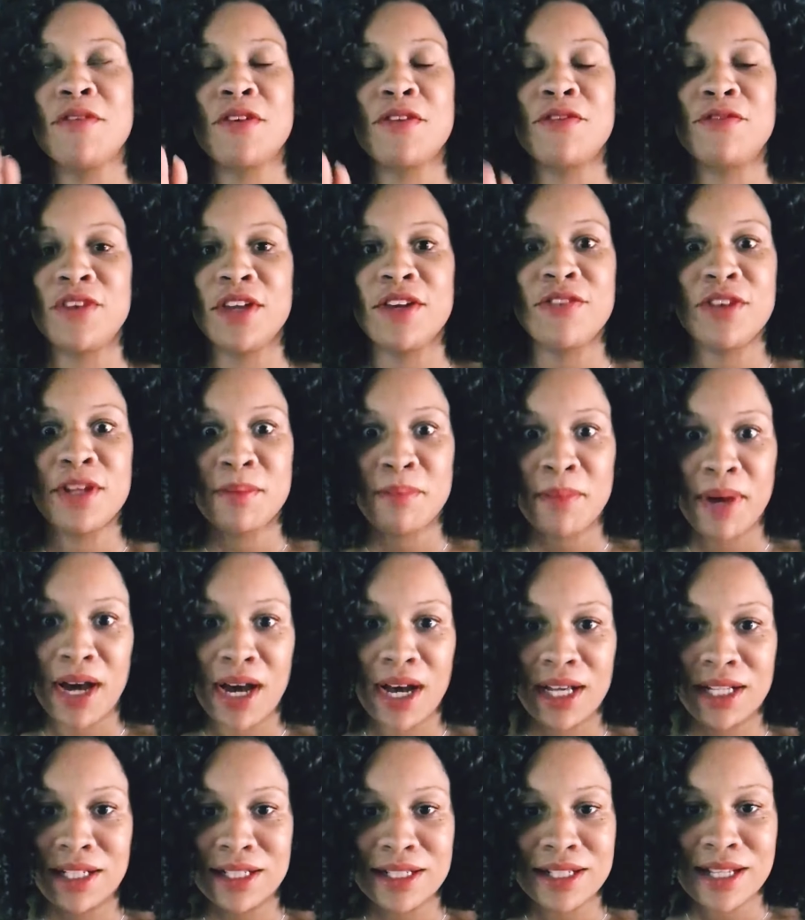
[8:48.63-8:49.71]
vivid
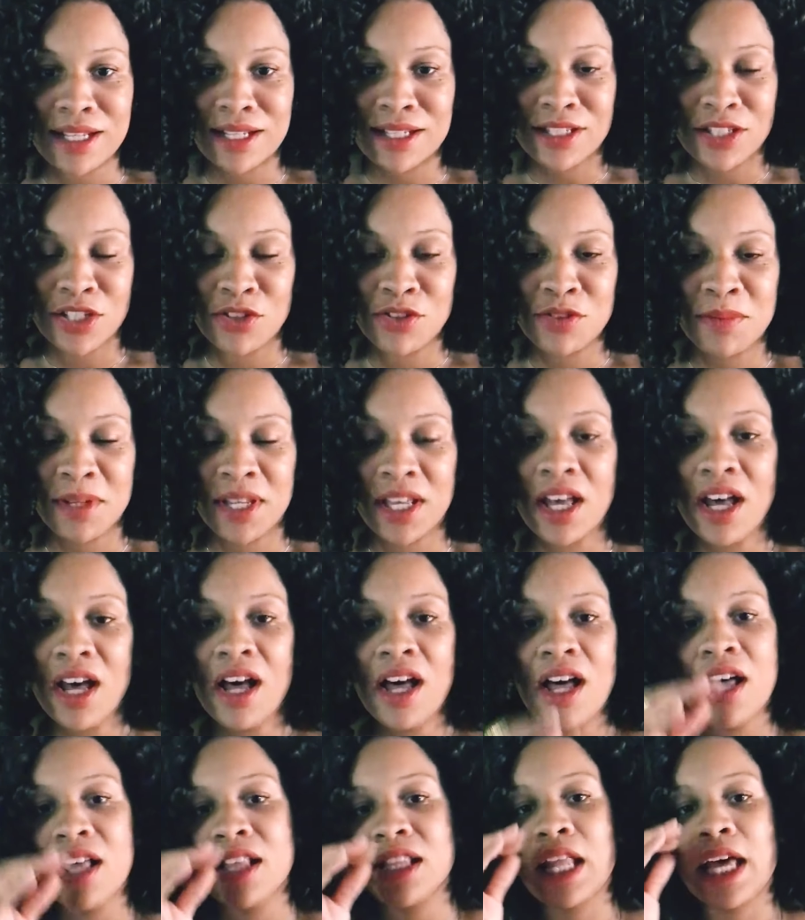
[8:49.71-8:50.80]
mind, excuse me,
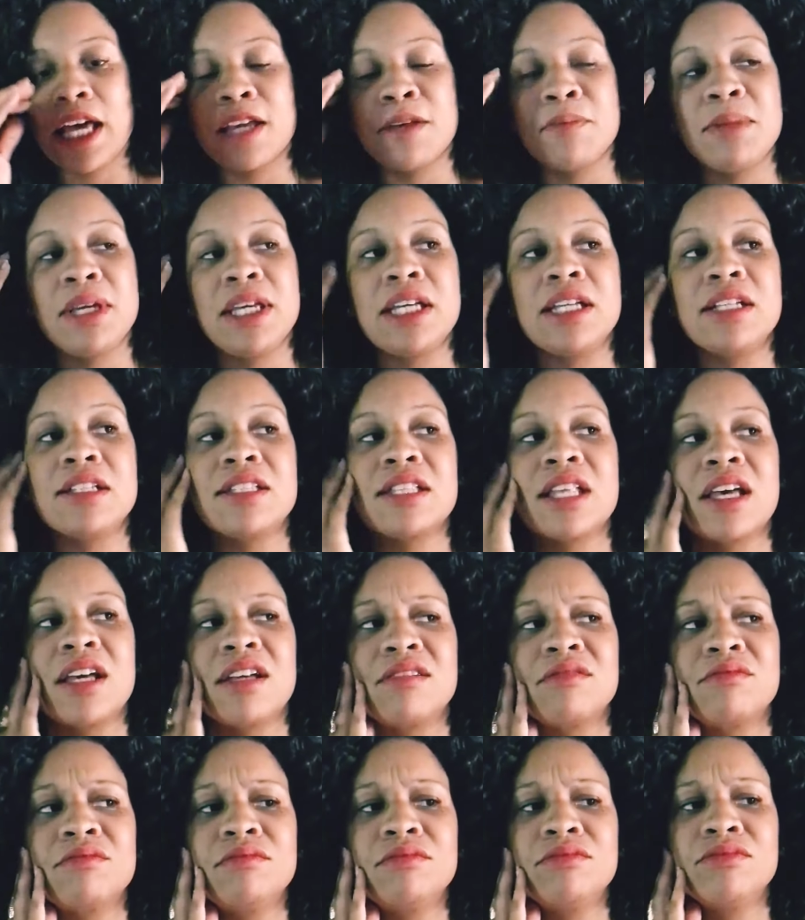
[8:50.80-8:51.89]
like me, it's like,
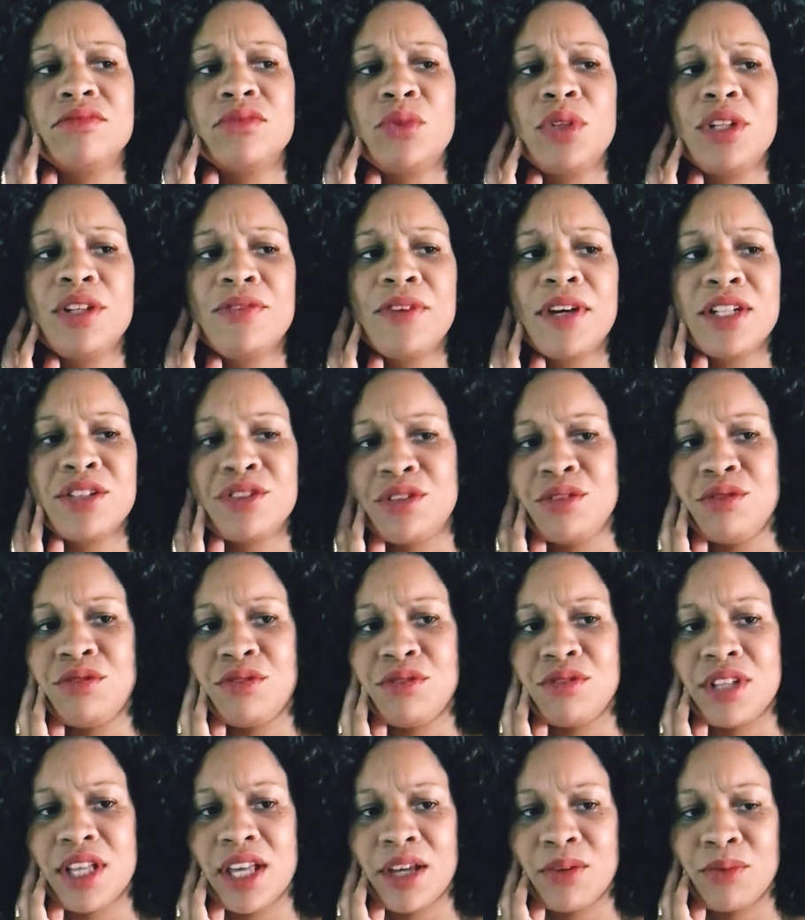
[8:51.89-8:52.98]
what if I do
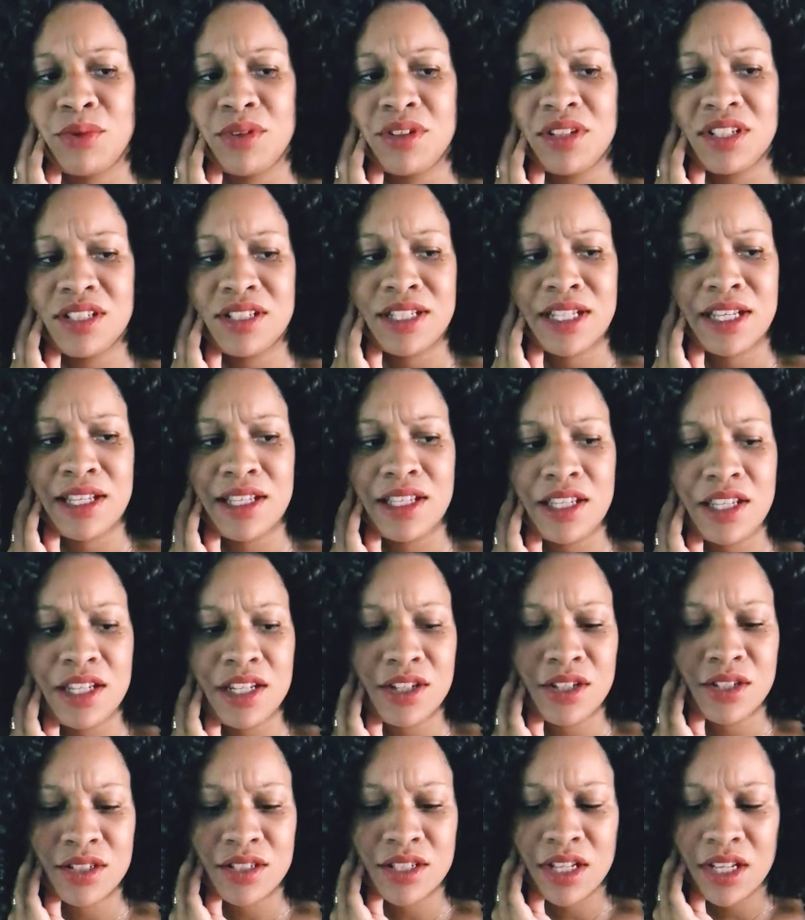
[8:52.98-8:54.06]
that? Well, in 10
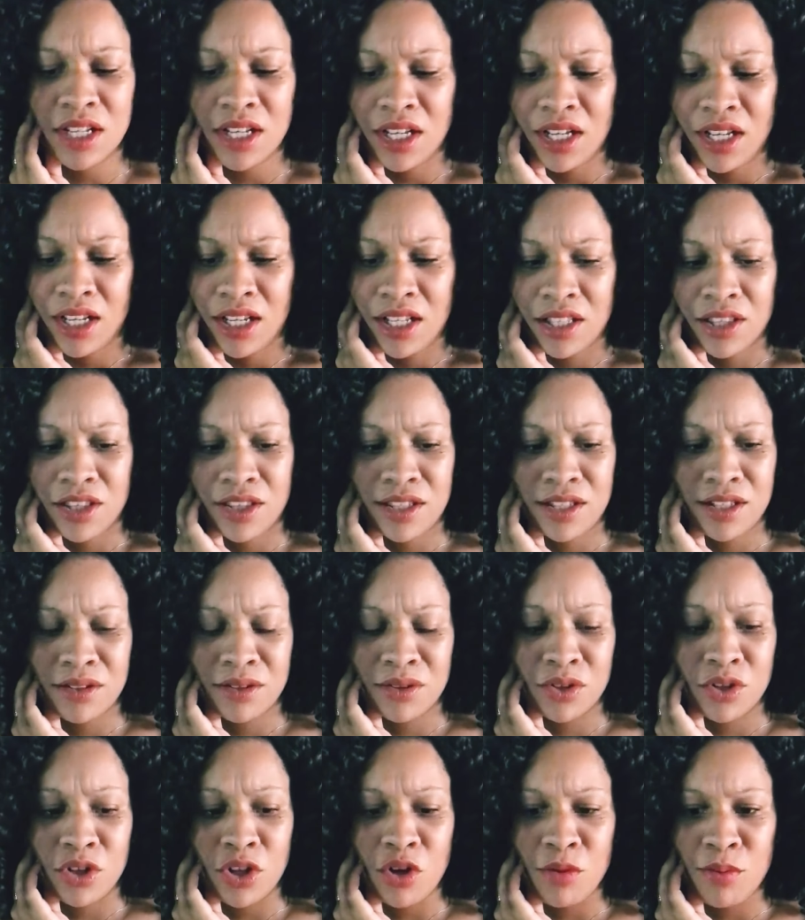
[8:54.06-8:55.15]
years, the
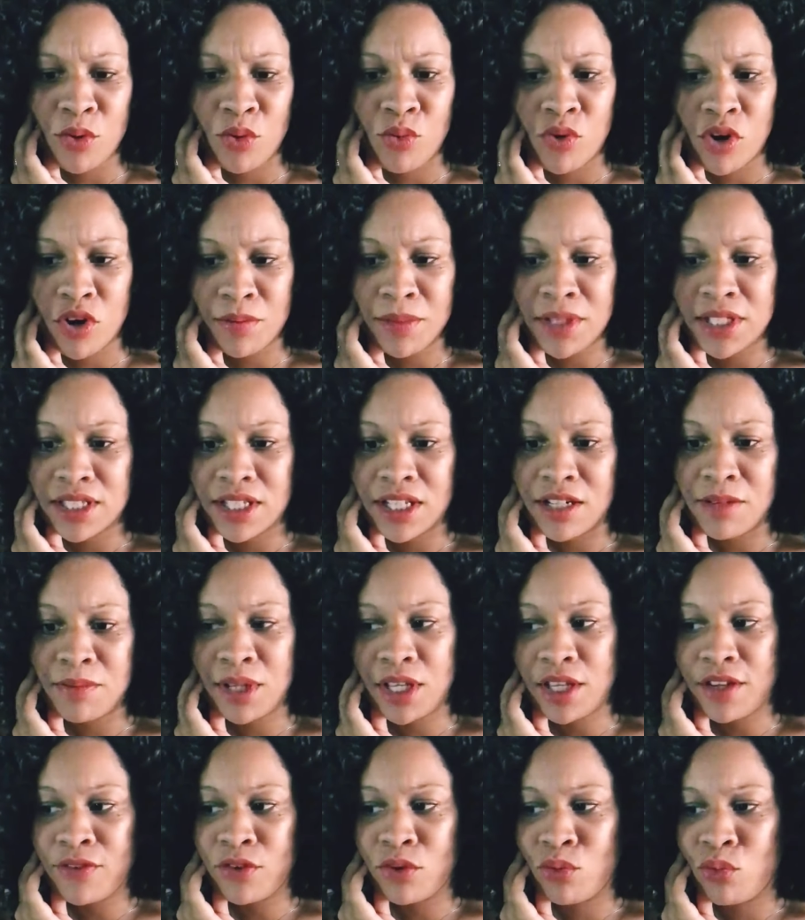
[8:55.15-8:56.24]
global warming is going to
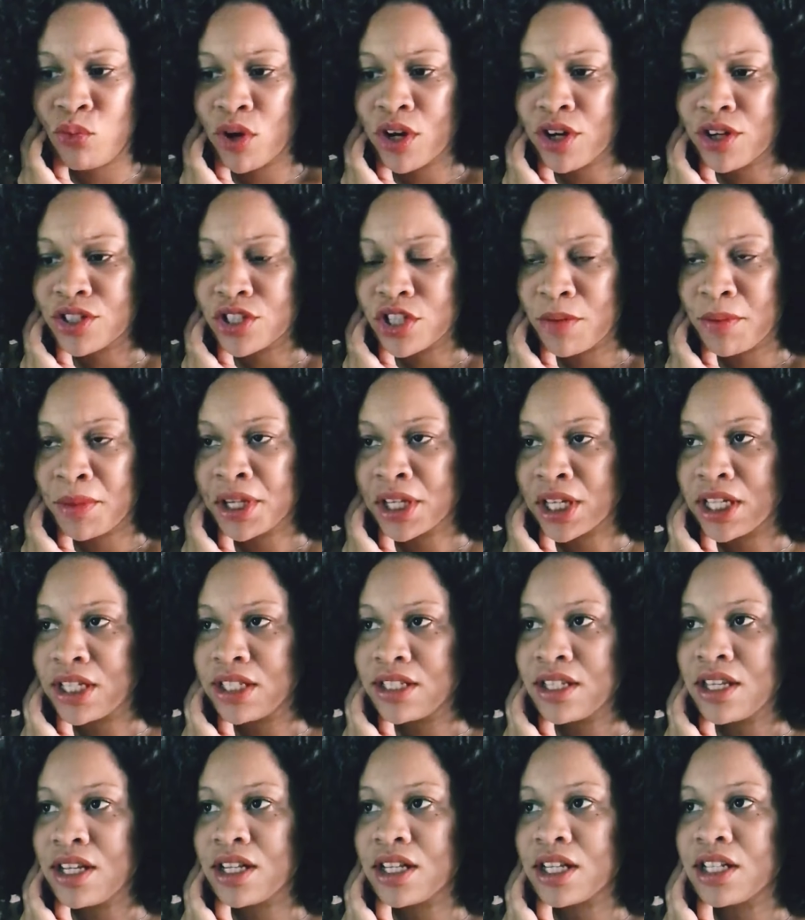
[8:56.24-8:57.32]
be even worse. Are my
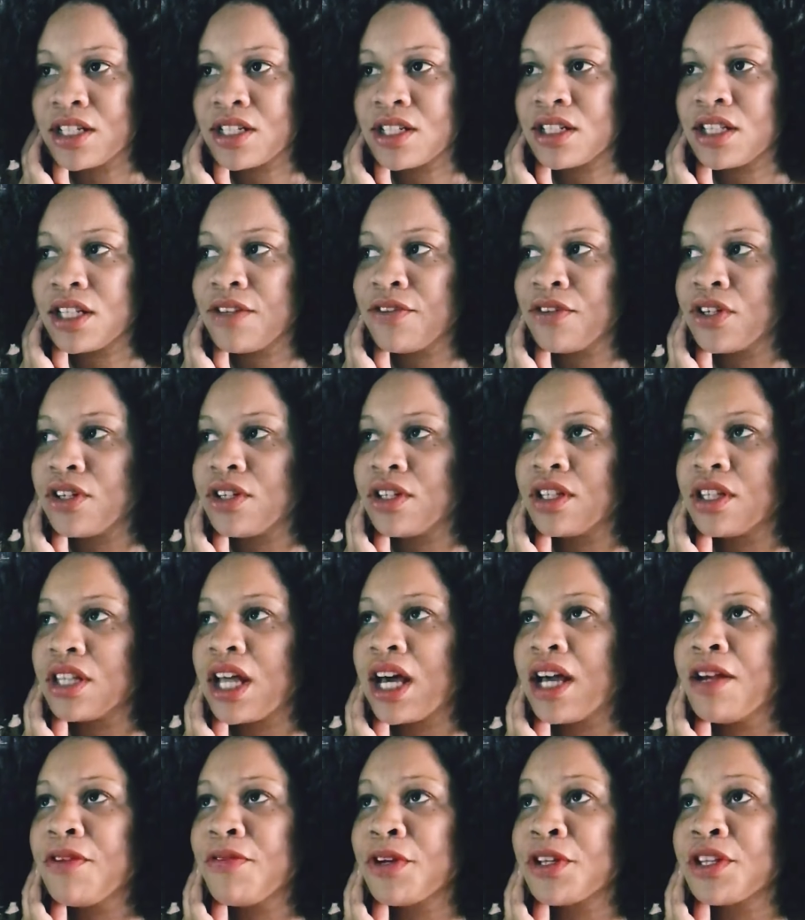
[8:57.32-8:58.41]
kids going to get to live a good
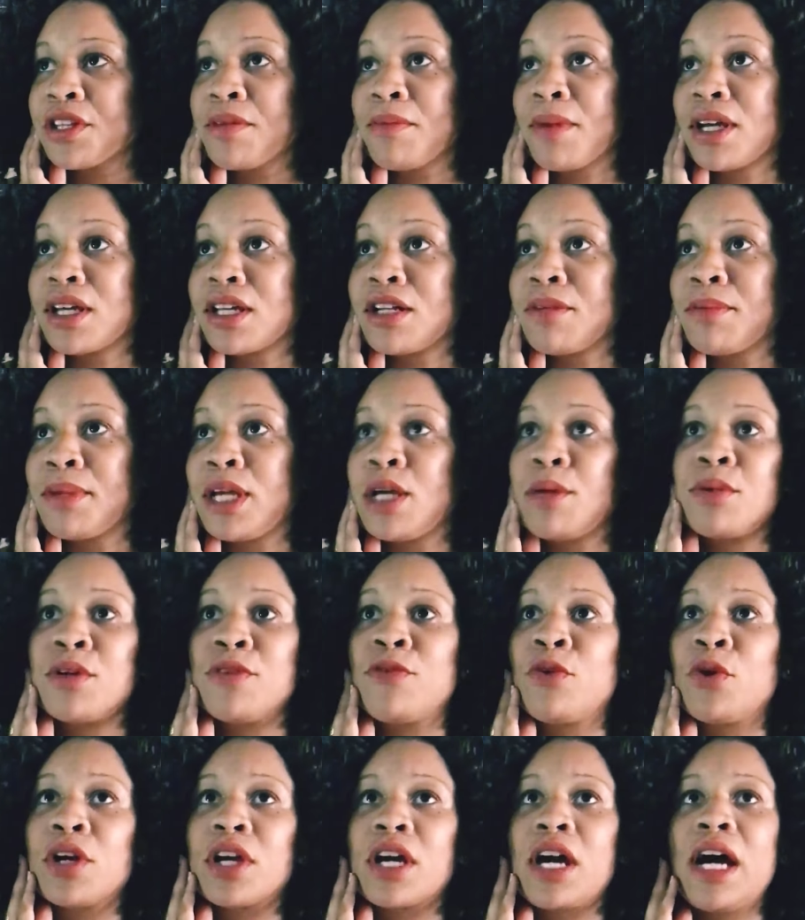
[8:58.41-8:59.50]
life? Am I going to be able to
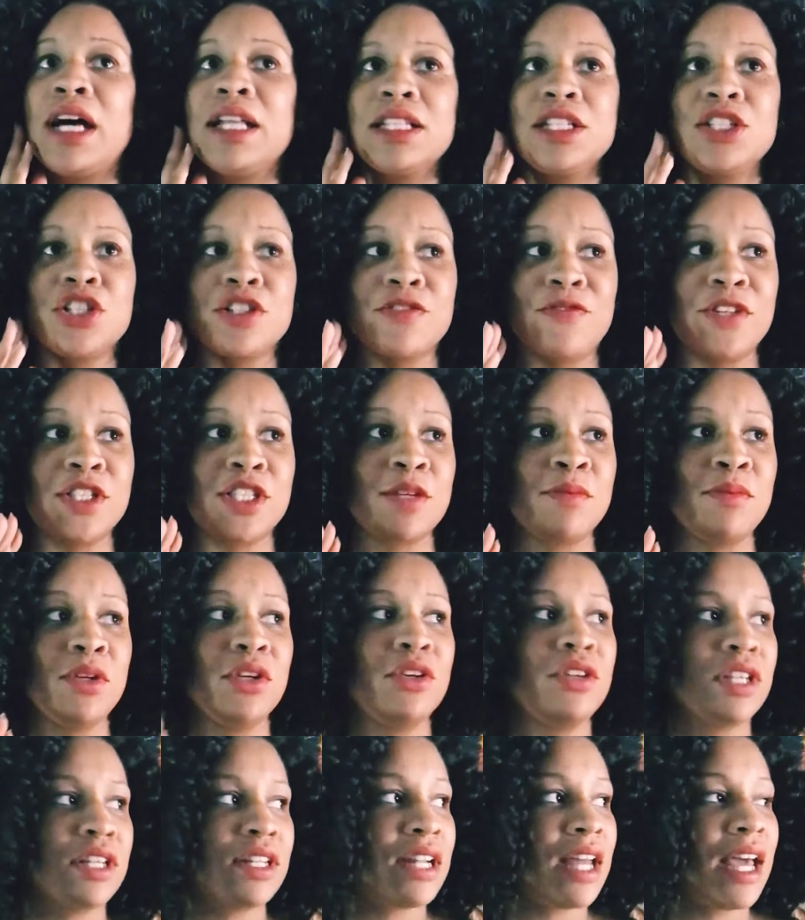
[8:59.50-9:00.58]
afford college? If it's $1
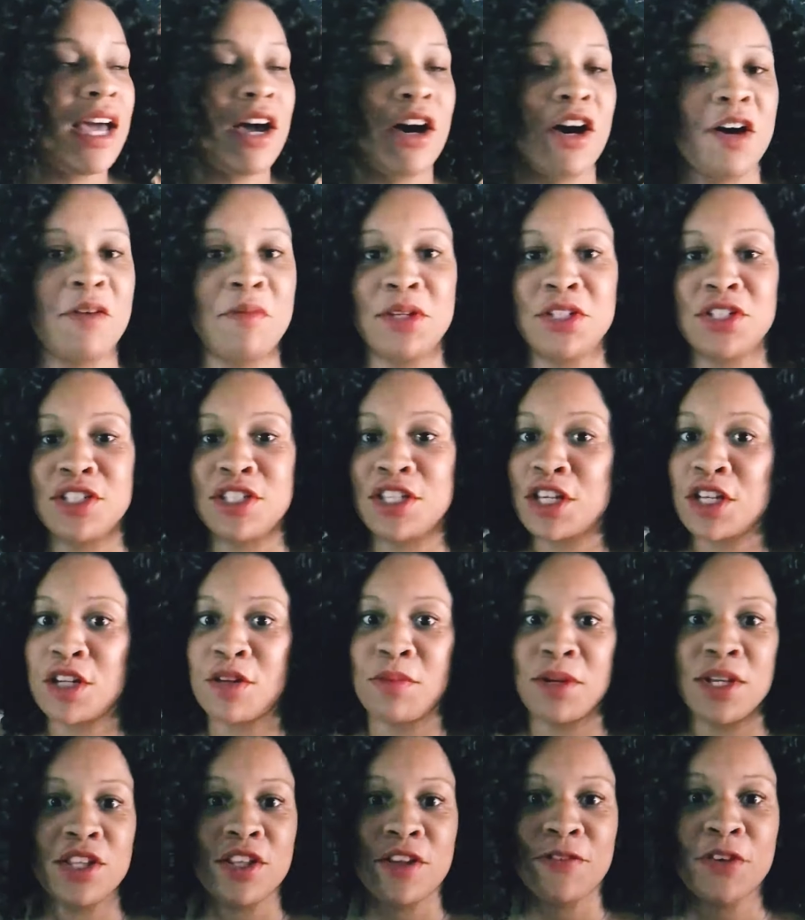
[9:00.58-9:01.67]
million now, how much is it going to
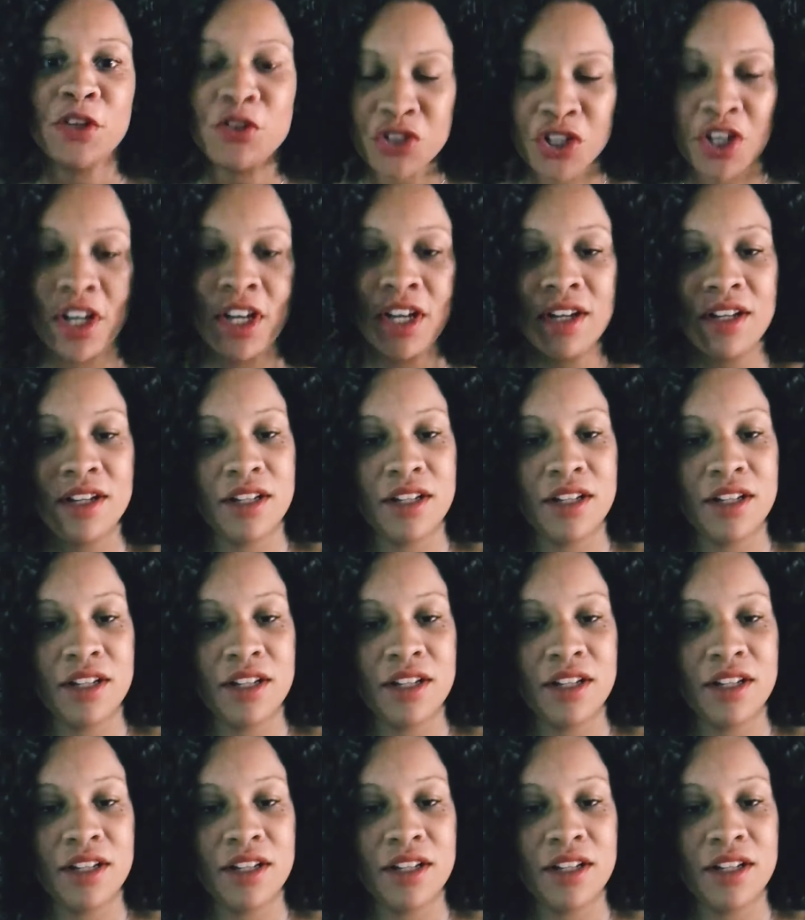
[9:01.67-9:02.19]
be in the future?